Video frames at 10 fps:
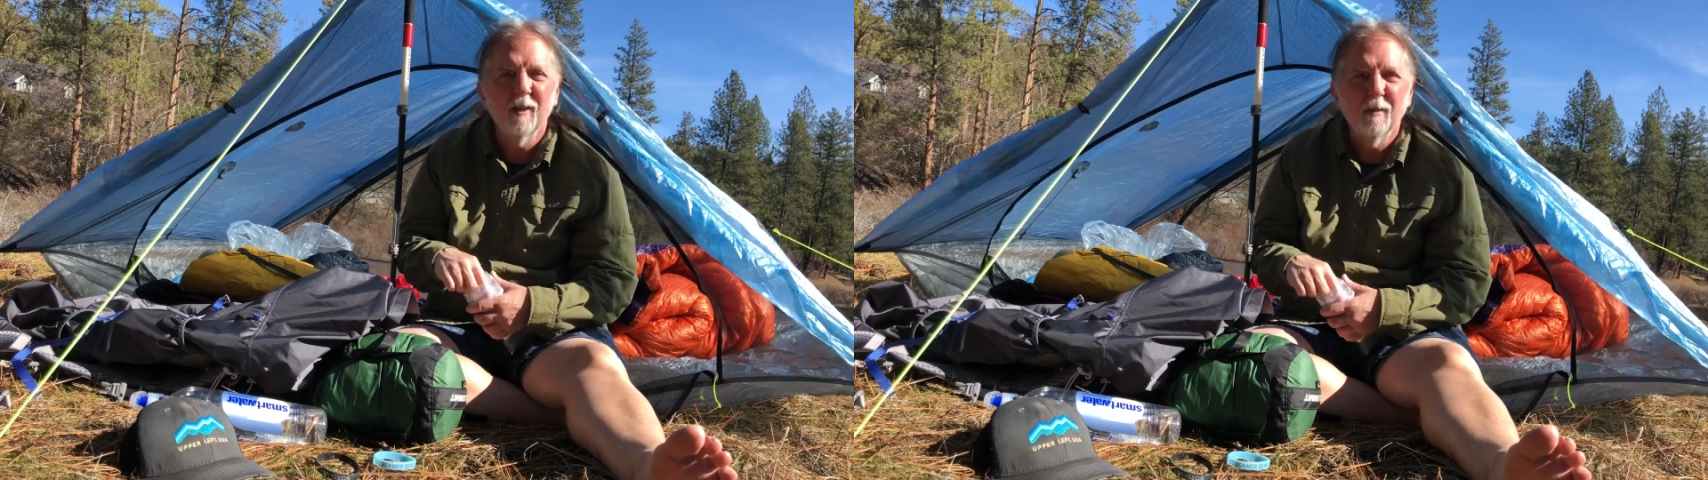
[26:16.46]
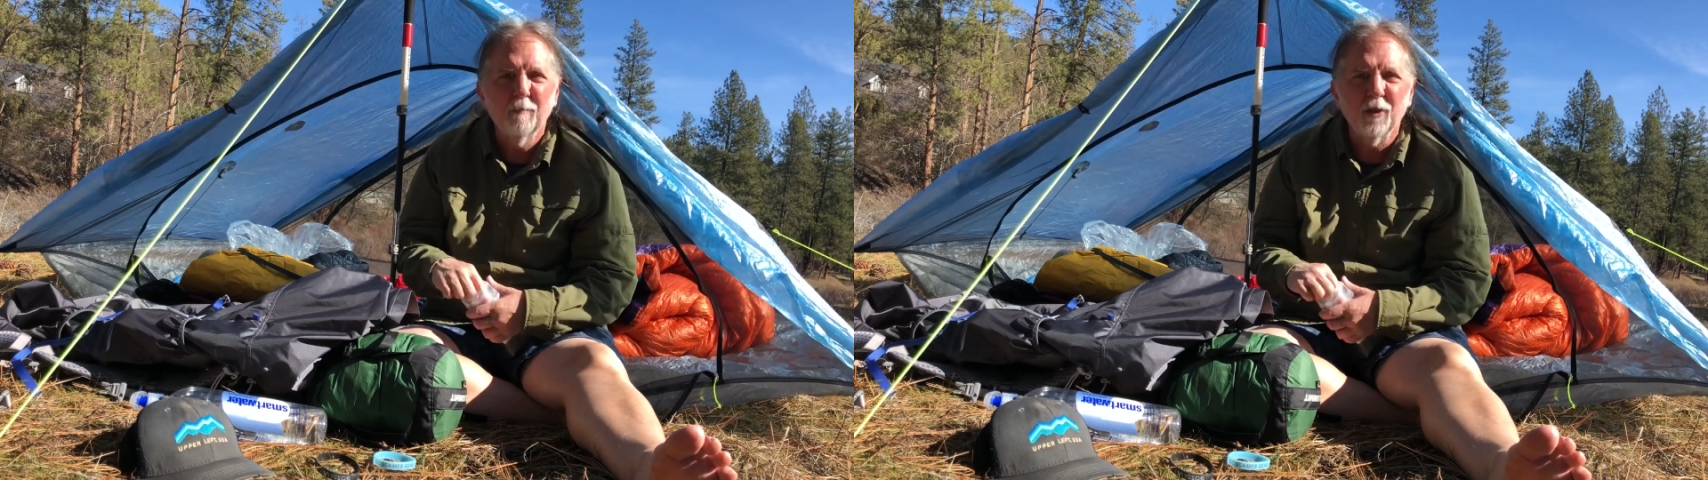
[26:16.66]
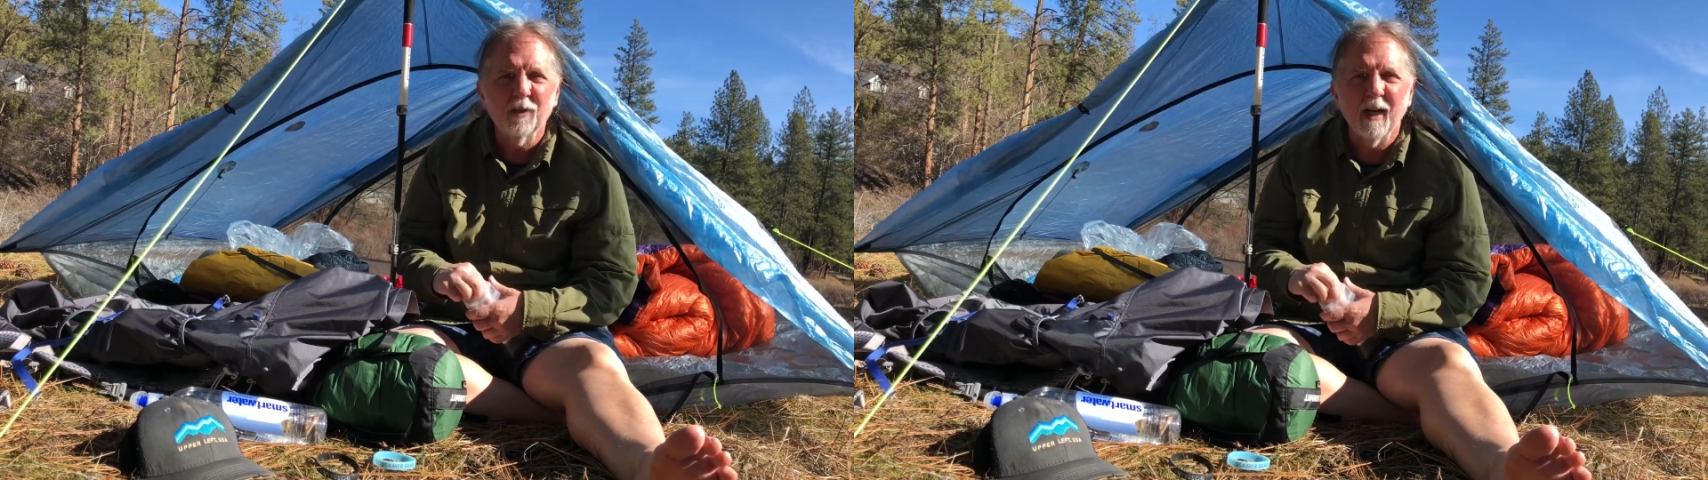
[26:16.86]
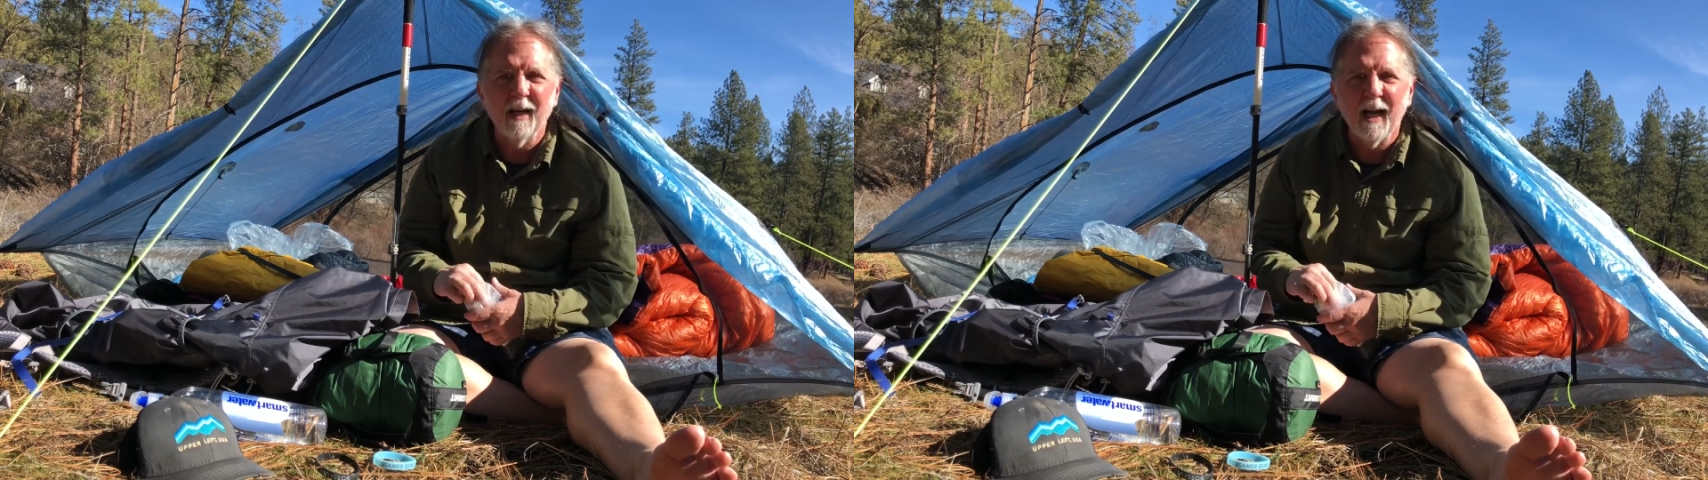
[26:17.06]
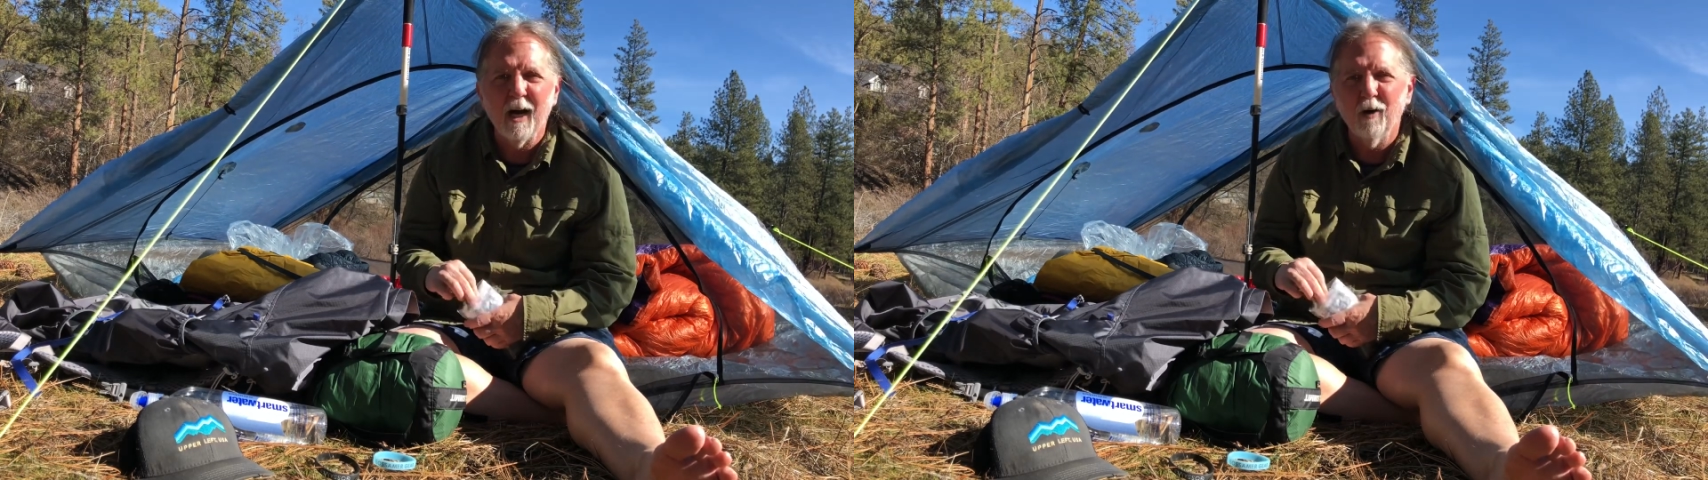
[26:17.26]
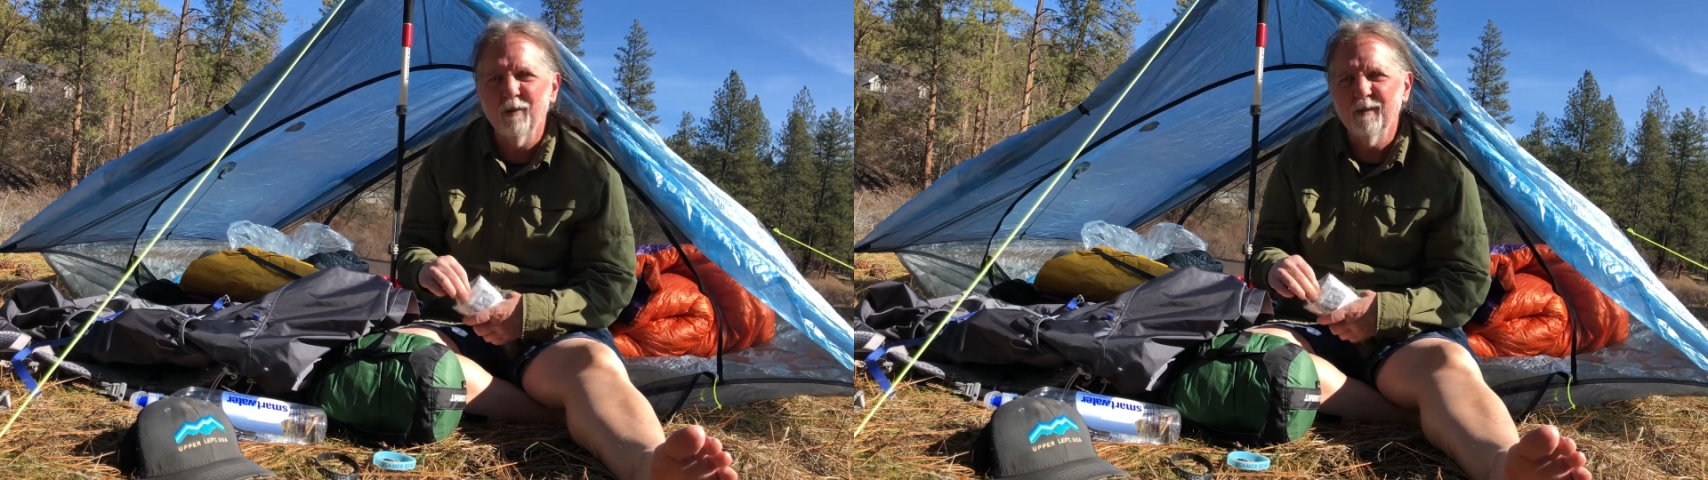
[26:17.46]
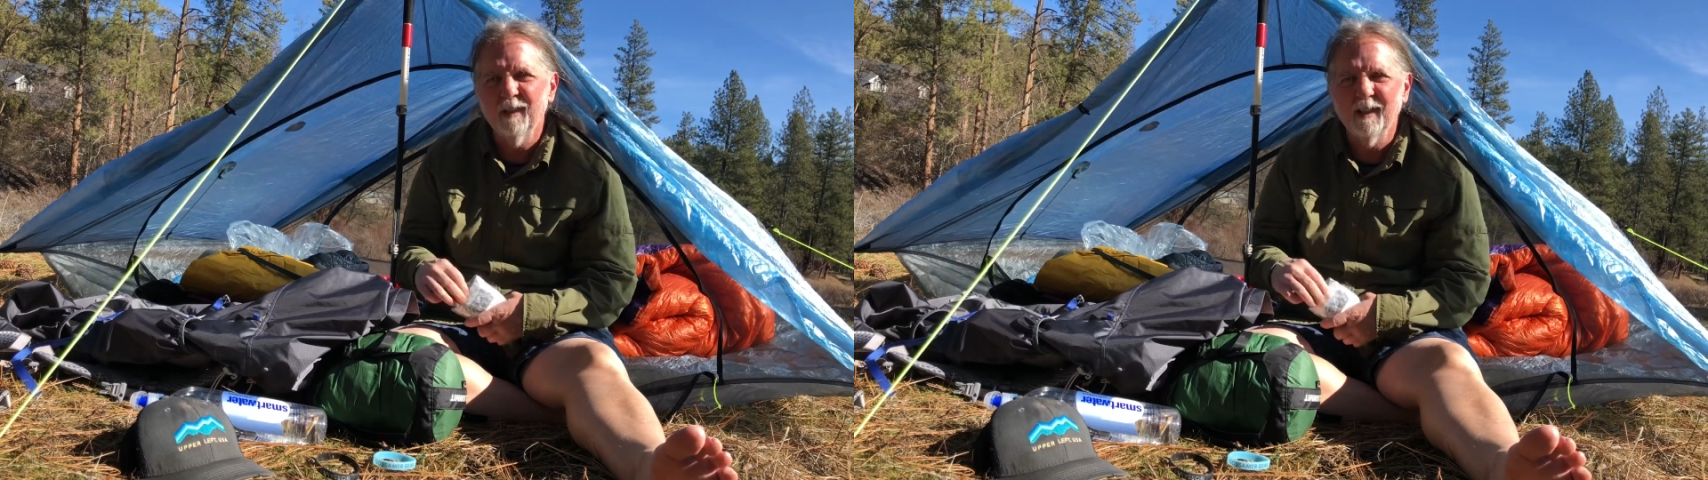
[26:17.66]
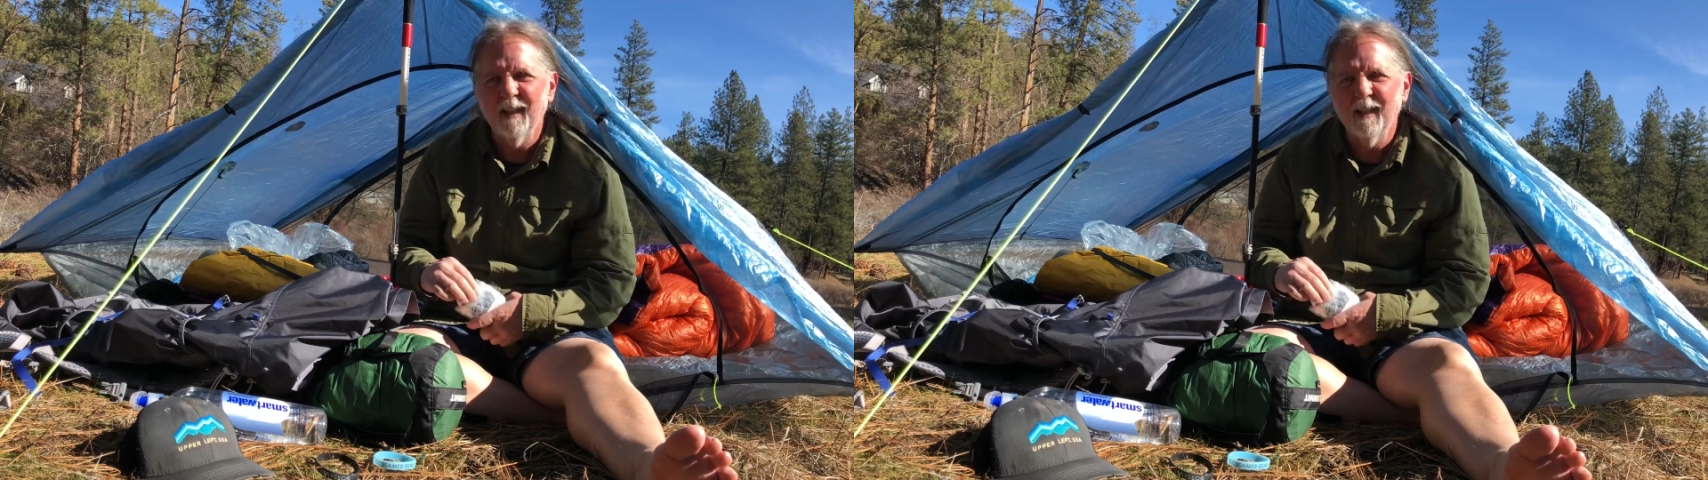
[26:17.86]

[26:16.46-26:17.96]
put that out, and